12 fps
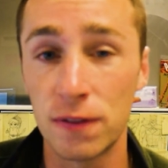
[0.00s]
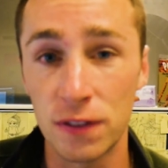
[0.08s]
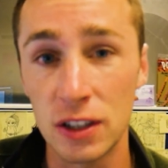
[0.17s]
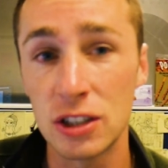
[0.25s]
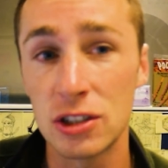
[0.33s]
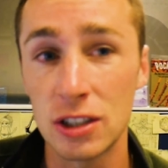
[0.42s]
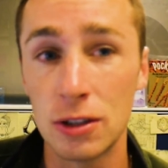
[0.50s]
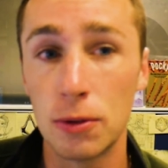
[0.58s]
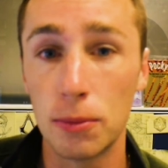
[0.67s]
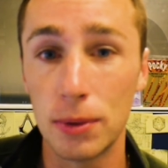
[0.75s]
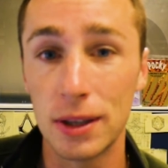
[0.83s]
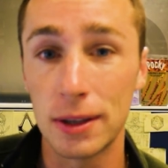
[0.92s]
finished in a
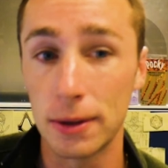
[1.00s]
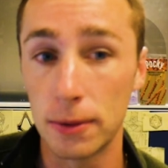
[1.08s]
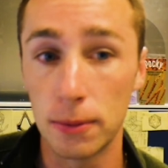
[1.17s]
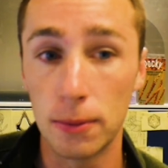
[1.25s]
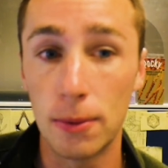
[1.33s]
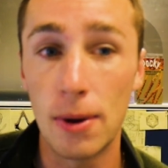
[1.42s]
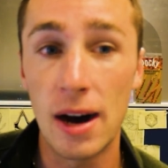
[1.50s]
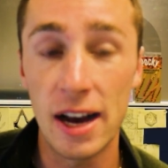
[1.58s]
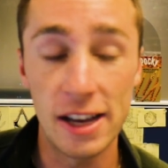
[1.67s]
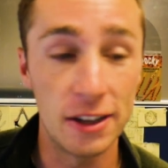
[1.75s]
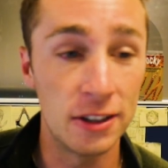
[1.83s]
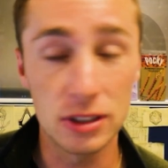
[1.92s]
week in a
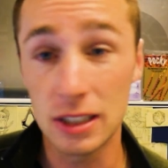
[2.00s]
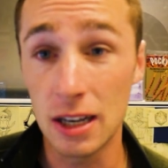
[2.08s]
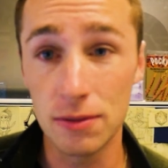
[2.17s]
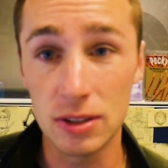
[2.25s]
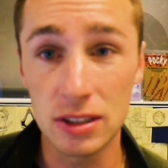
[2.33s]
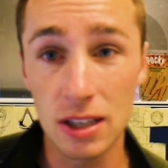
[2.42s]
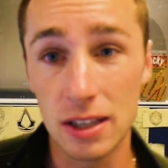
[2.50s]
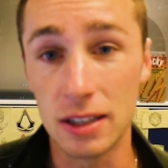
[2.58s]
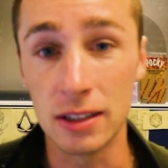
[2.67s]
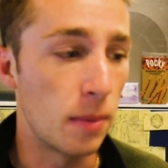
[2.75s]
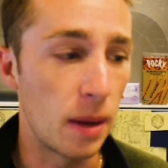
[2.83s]
while, which is kind of exciting.